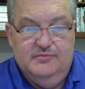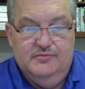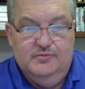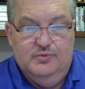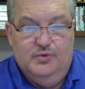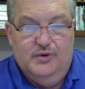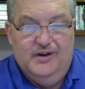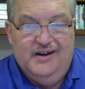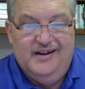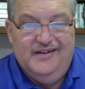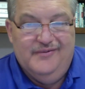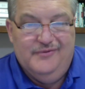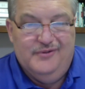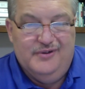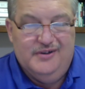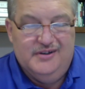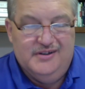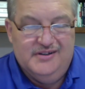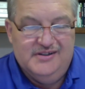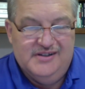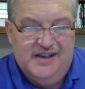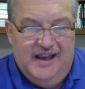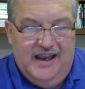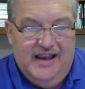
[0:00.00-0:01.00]
whatever the
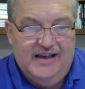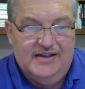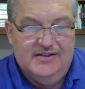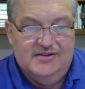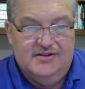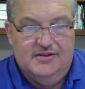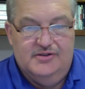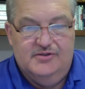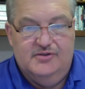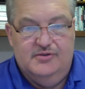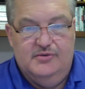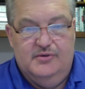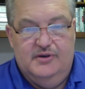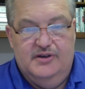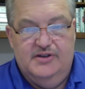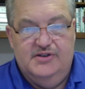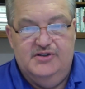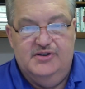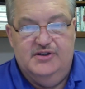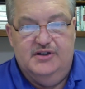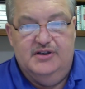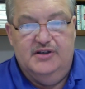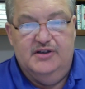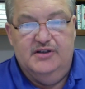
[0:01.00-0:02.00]
exact
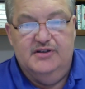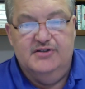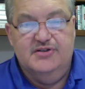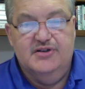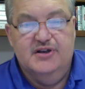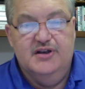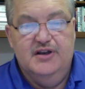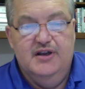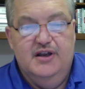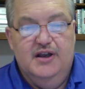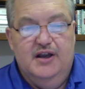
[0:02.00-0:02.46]
situation is,